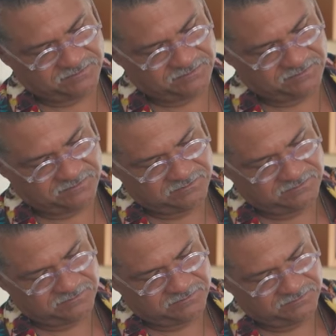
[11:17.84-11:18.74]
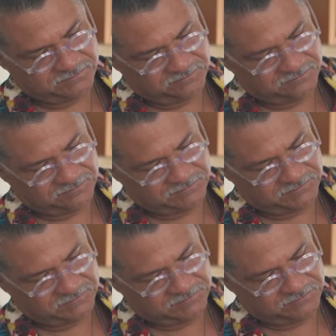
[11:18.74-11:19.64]

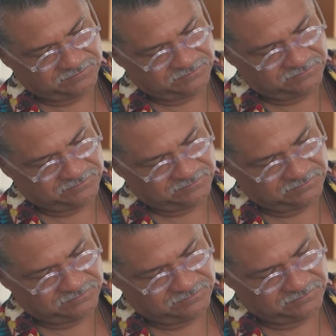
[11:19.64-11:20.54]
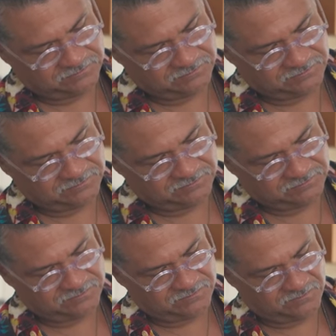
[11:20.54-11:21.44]

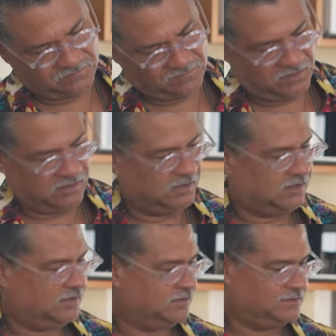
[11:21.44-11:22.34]
(no one is talking)